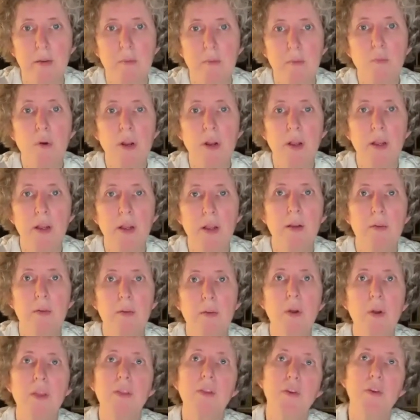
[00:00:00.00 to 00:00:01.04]

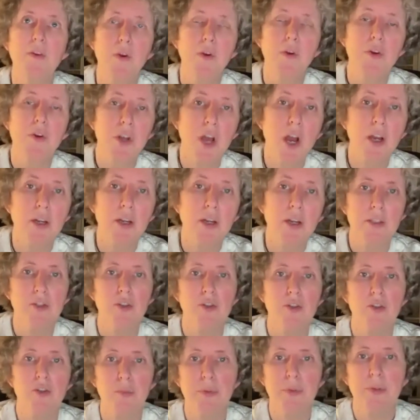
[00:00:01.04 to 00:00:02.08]
whether or not
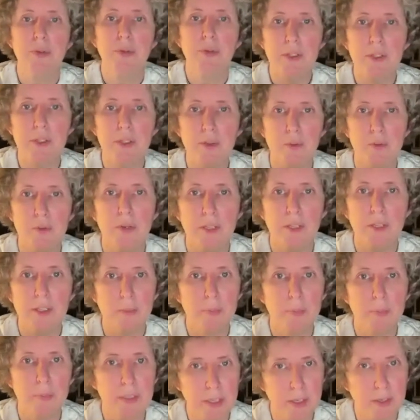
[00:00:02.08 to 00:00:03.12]
it's attributed to its
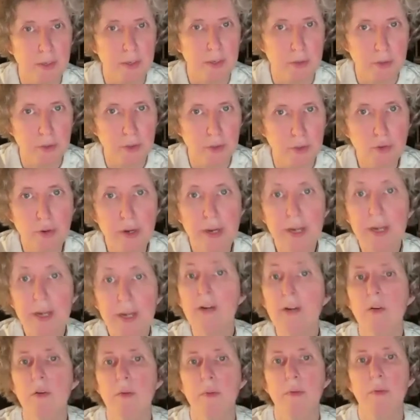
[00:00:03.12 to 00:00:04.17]
particular
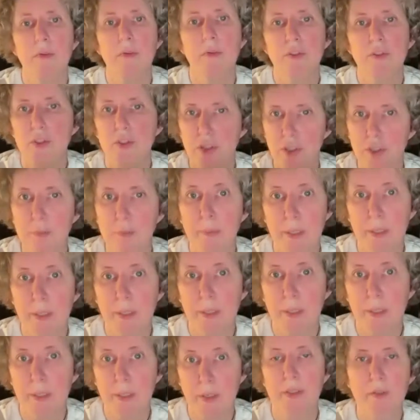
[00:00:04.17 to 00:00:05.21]
strain or just
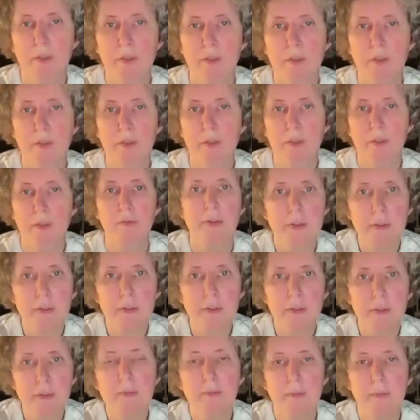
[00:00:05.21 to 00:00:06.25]
because it's a
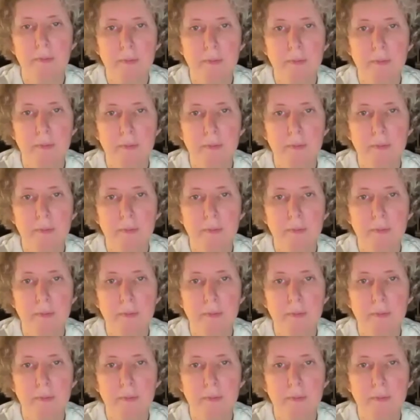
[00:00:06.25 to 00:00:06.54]
virus.